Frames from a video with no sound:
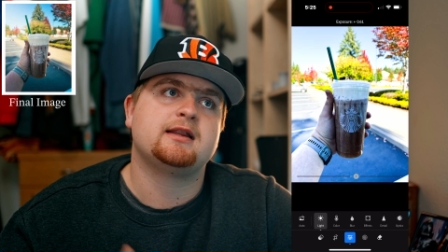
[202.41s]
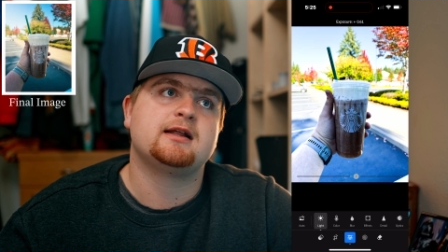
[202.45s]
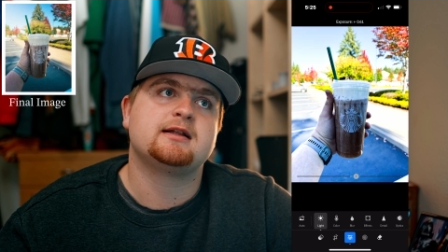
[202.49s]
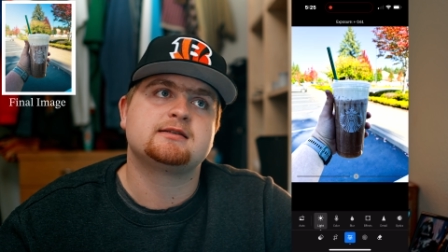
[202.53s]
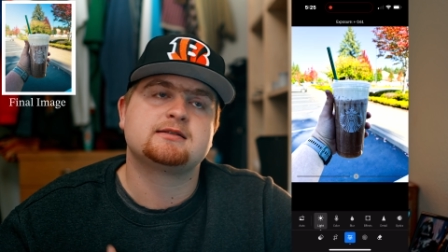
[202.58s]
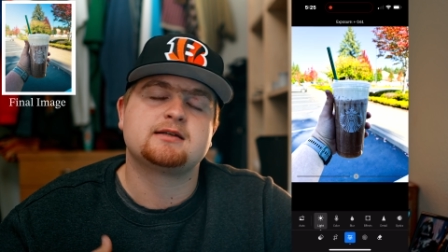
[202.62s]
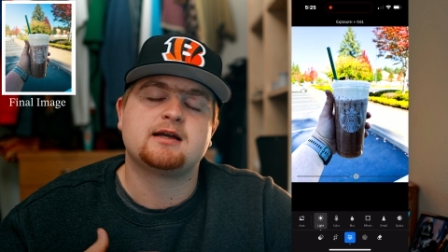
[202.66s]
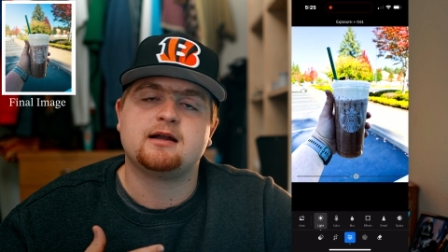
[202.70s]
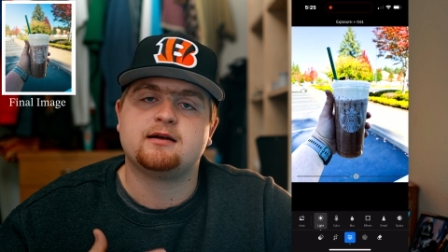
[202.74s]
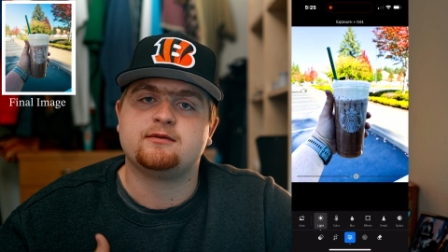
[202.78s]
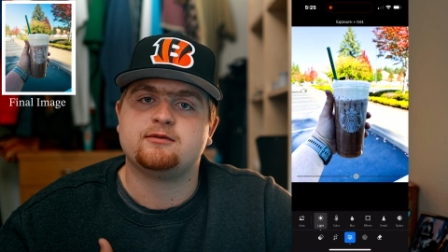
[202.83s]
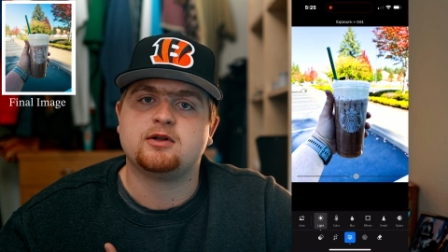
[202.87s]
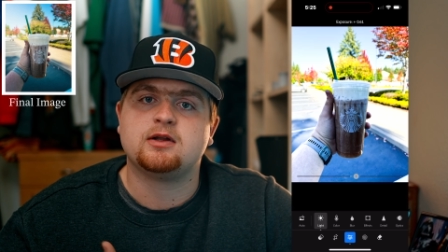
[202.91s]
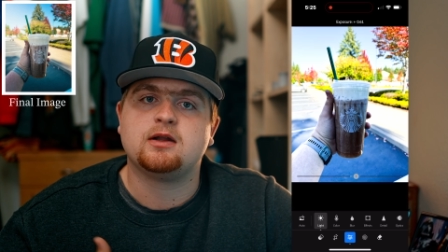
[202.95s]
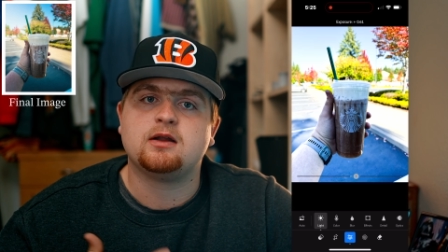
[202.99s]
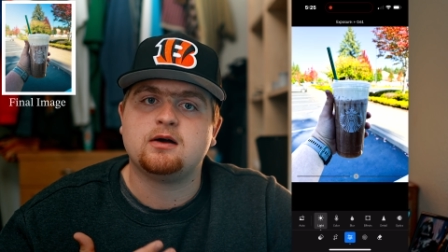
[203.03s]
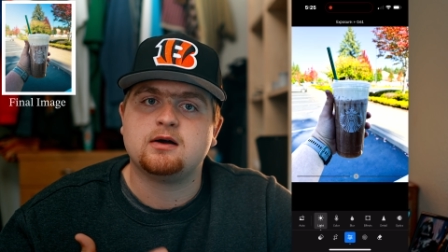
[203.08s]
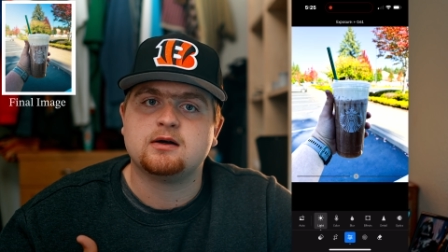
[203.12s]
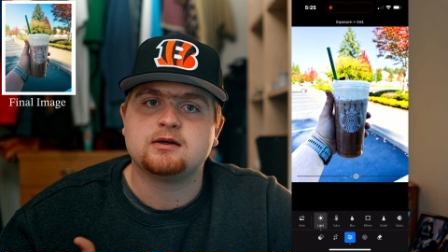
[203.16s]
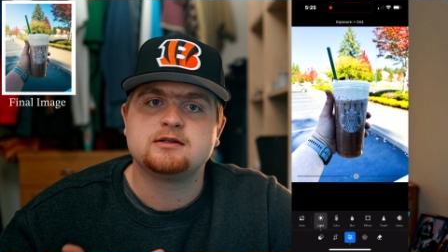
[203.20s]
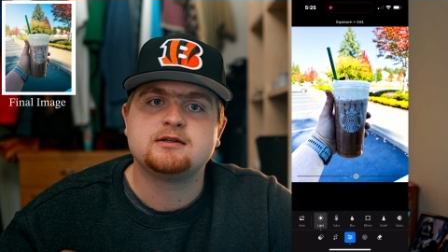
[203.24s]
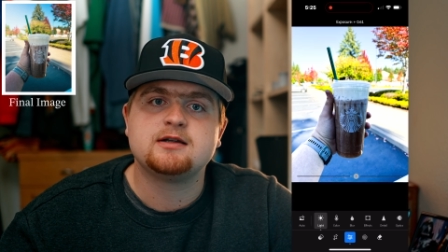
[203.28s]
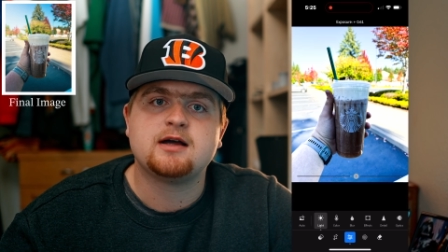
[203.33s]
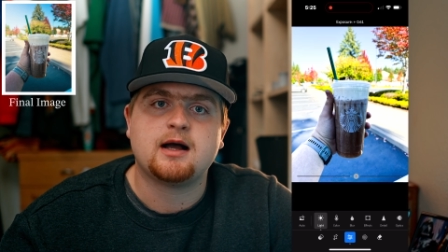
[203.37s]
That's kind of a
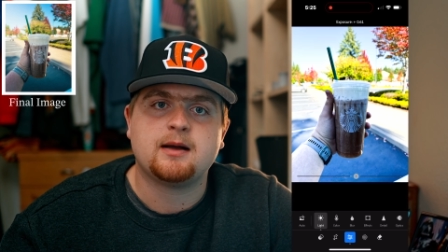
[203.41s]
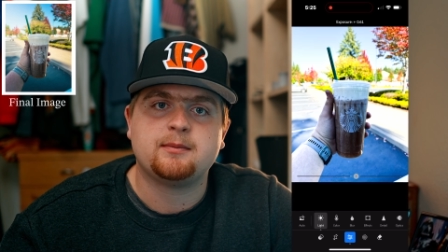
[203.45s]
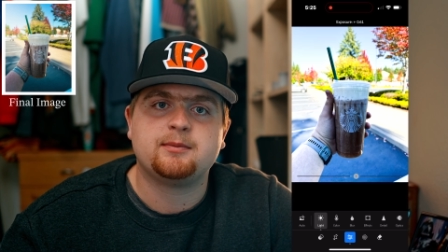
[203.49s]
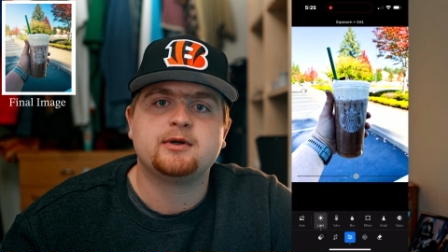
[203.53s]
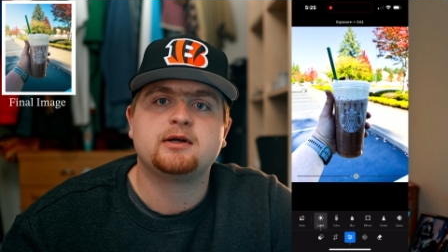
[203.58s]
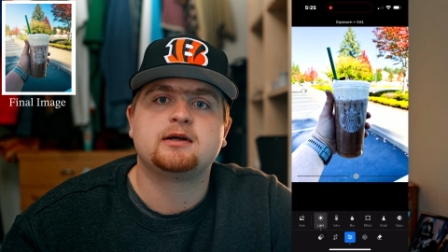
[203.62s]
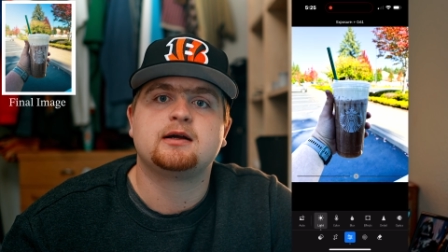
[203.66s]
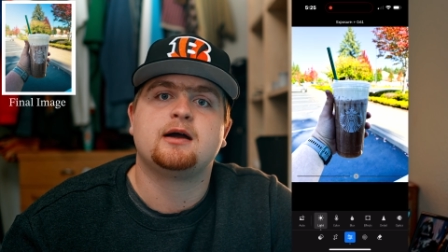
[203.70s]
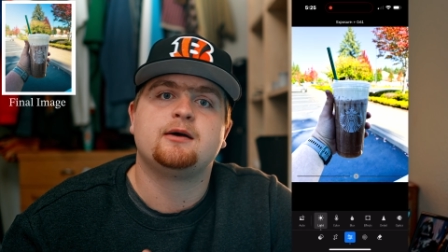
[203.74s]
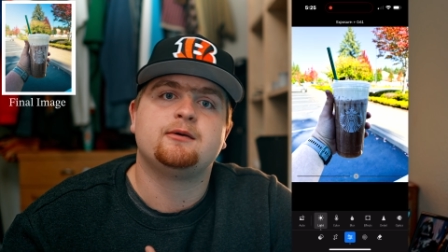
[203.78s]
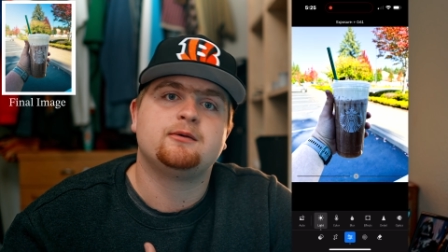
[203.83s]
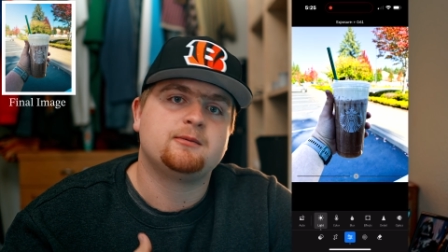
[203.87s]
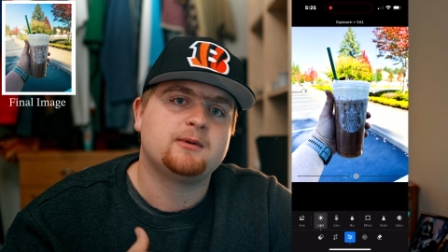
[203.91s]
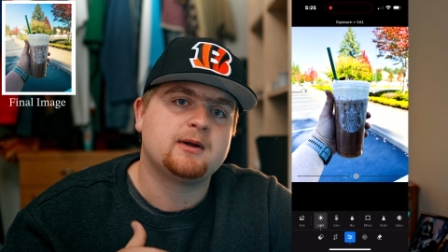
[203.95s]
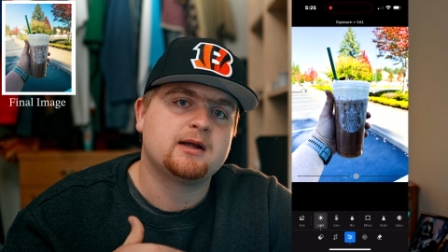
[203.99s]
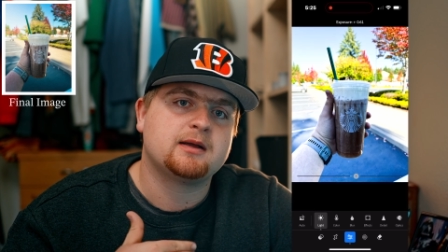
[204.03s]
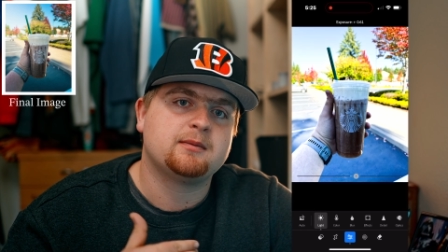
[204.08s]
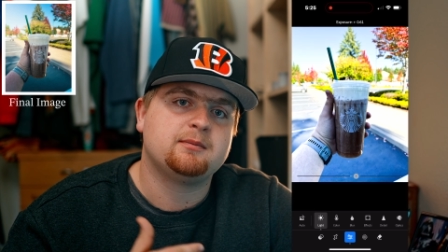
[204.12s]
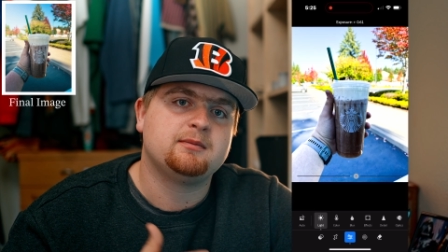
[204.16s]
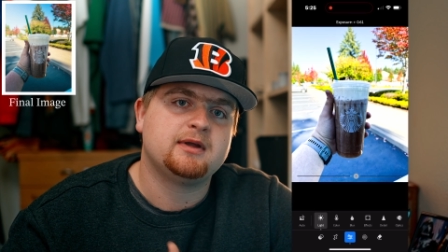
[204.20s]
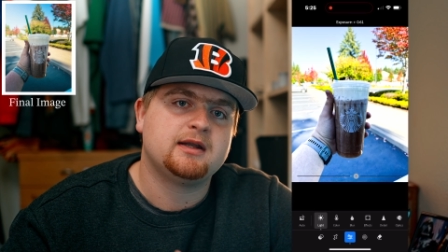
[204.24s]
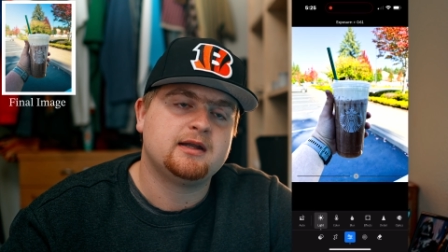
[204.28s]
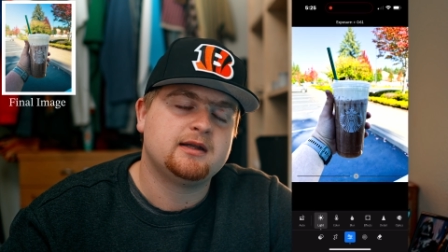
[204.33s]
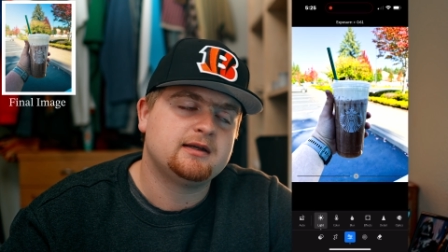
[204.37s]
long topic. I would
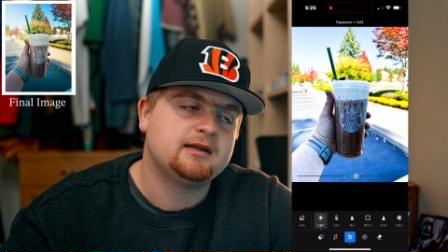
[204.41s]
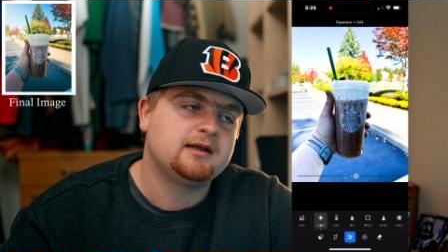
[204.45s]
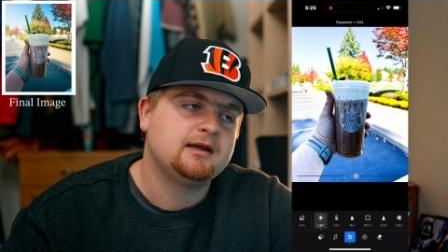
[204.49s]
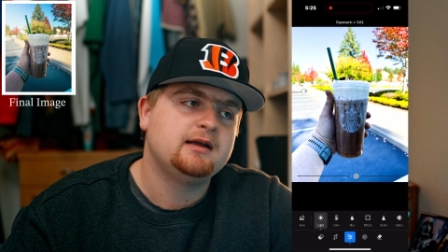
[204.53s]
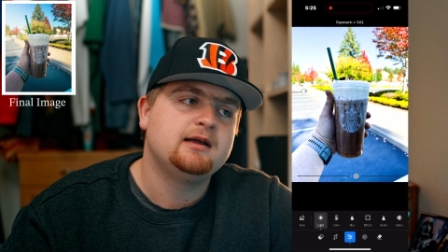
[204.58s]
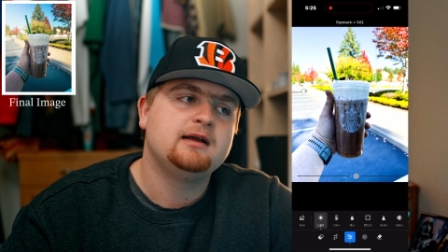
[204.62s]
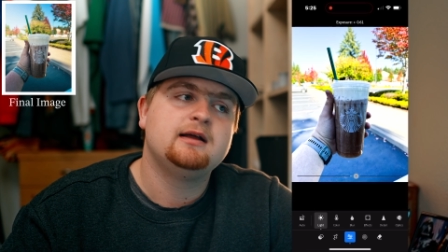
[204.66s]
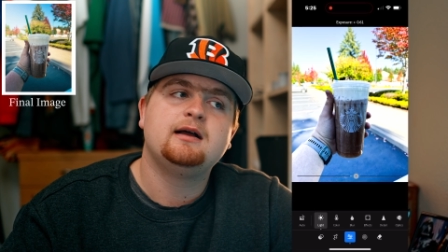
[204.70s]
recommend